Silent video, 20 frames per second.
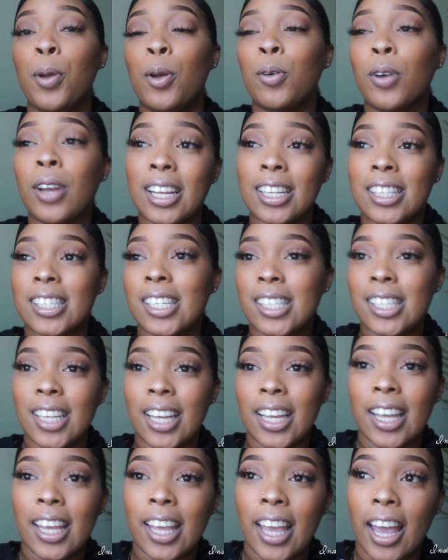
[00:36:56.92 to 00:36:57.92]
gonna get to
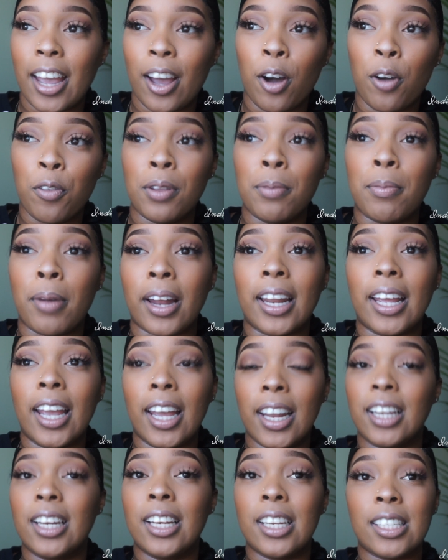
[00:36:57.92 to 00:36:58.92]
10K hopefully by the
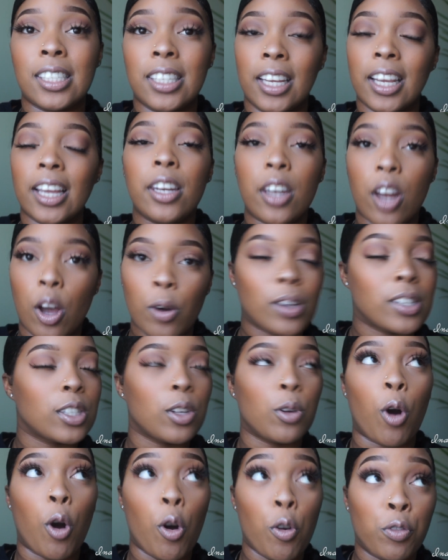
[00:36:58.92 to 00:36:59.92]
end of this year. No, it's no
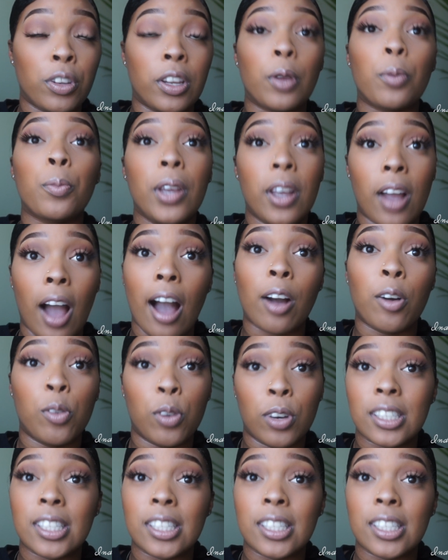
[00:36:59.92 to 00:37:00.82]
hopefully, we got want